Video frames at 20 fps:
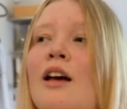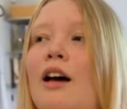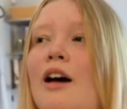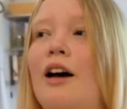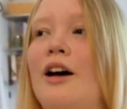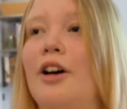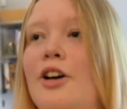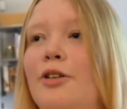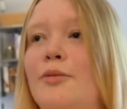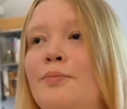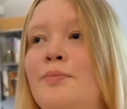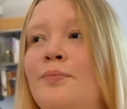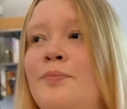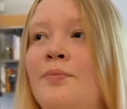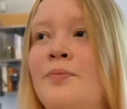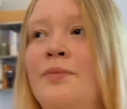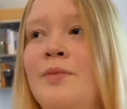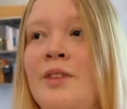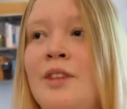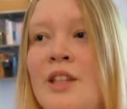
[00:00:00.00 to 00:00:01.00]

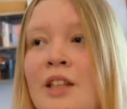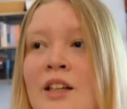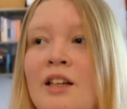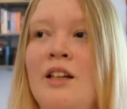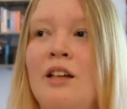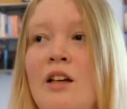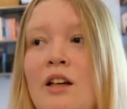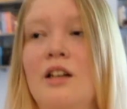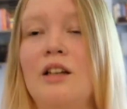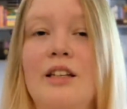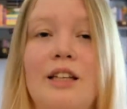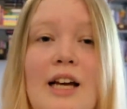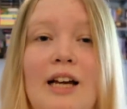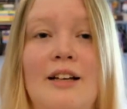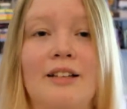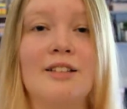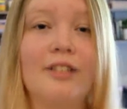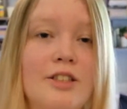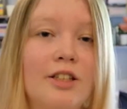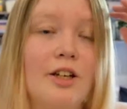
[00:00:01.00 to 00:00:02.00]

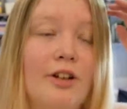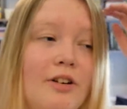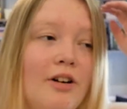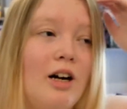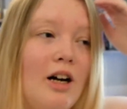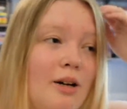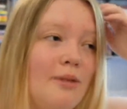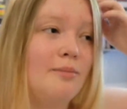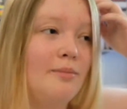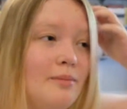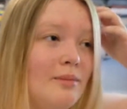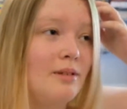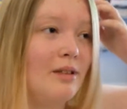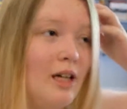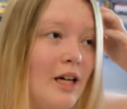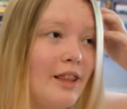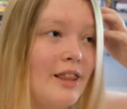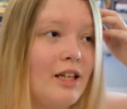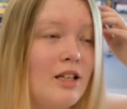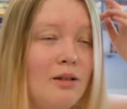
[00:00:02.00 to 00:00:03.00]
Yeah, so
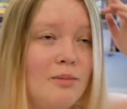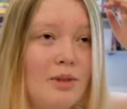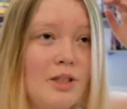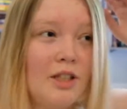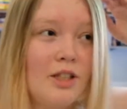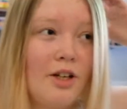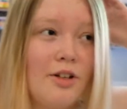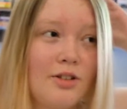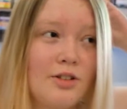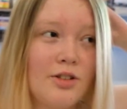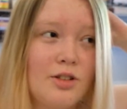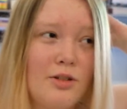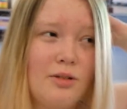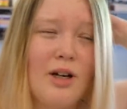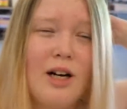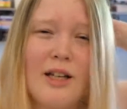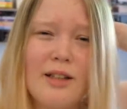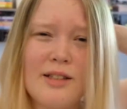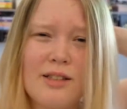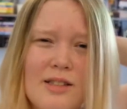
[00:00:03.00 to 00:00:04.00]
I think I'm going to go to
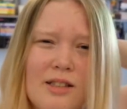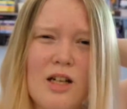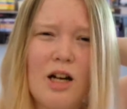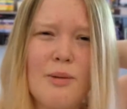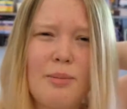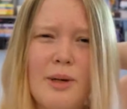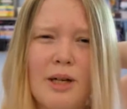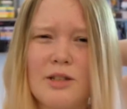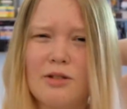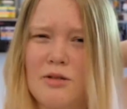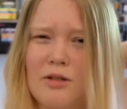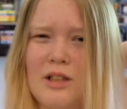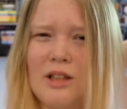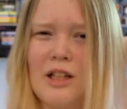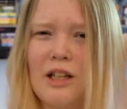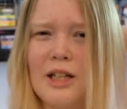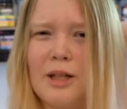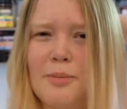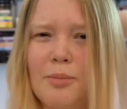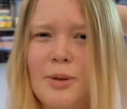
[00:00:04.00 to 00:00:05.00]
either Starbucks or the
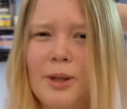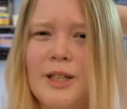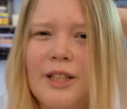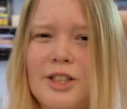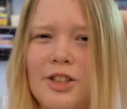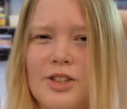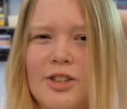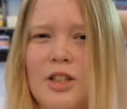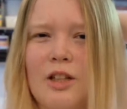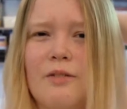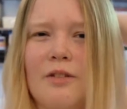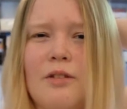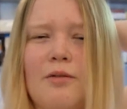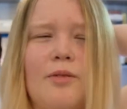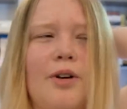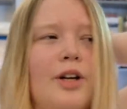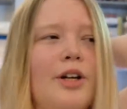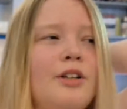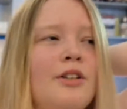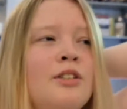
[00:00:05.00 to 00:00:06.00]
library just over the
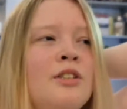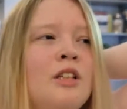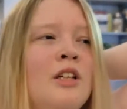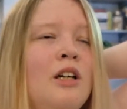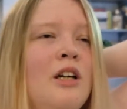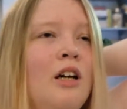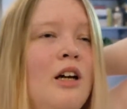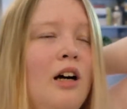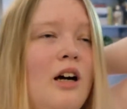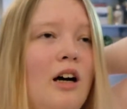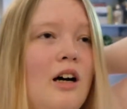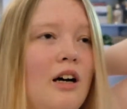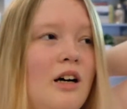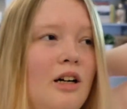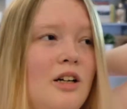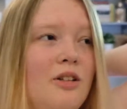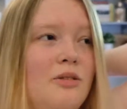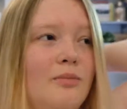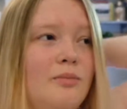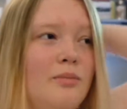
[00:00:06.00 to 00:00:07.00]
road.
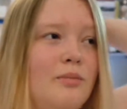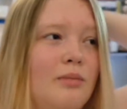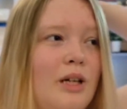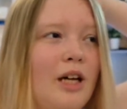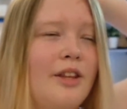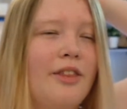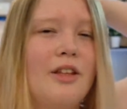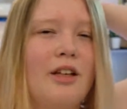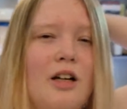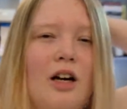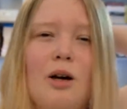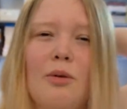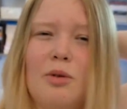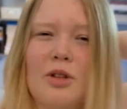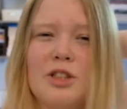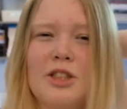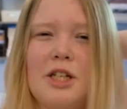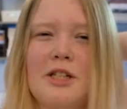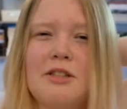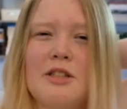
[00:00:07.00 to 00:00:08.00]
I think I
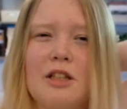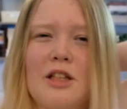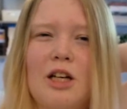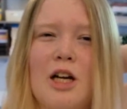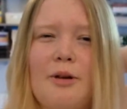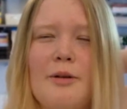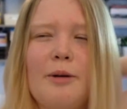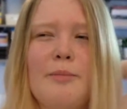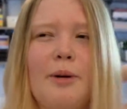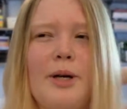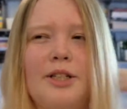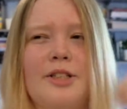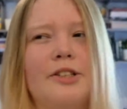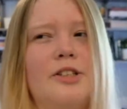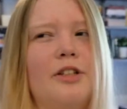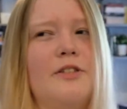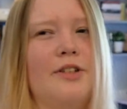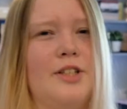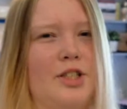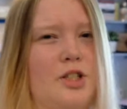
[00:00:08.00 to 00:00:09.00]
want to go to the library, but I don't
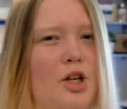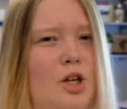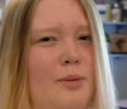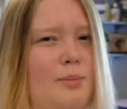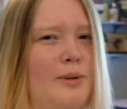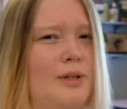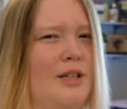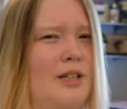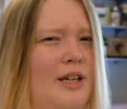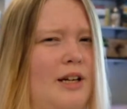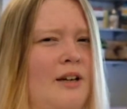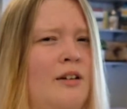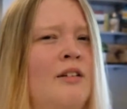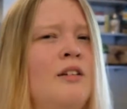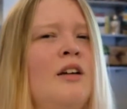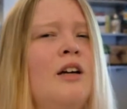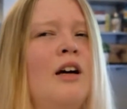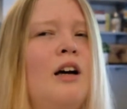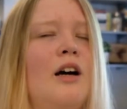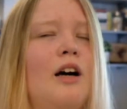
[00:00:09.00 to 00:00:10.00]
know if it's open yet,
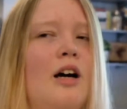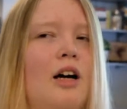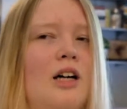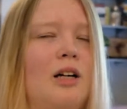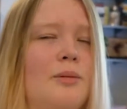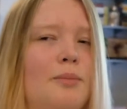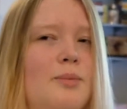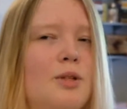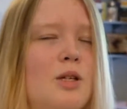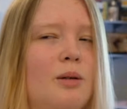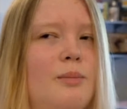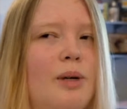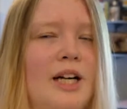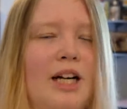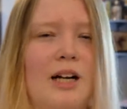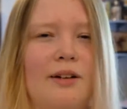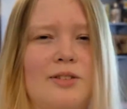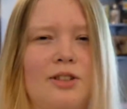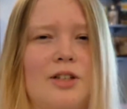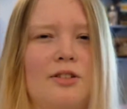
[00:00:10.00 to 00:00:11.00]
so I might
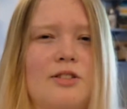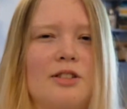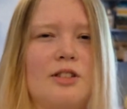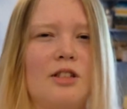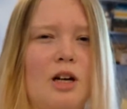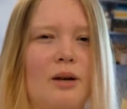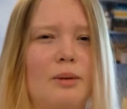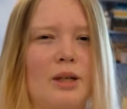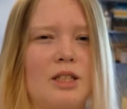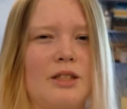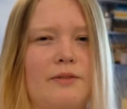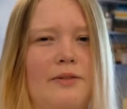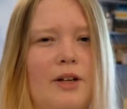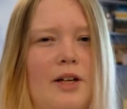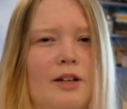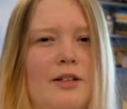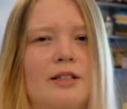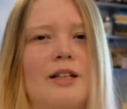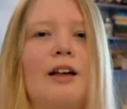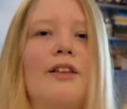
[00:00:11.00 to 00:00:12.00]
have to go to Starbucks
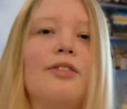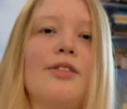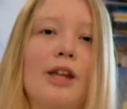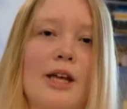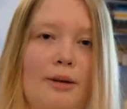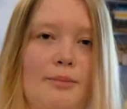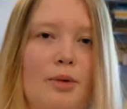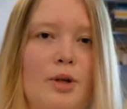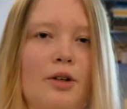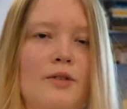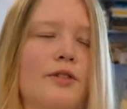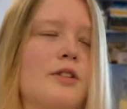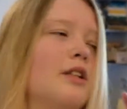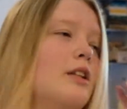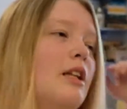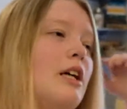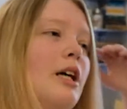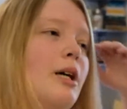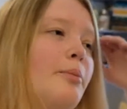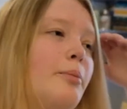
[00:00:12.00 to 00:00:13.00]
first and then move to the
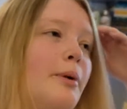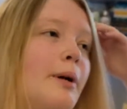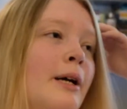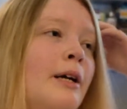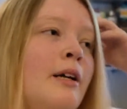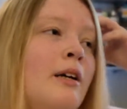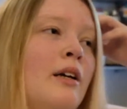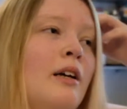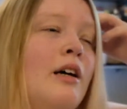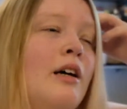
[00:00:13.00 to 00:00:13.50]
library.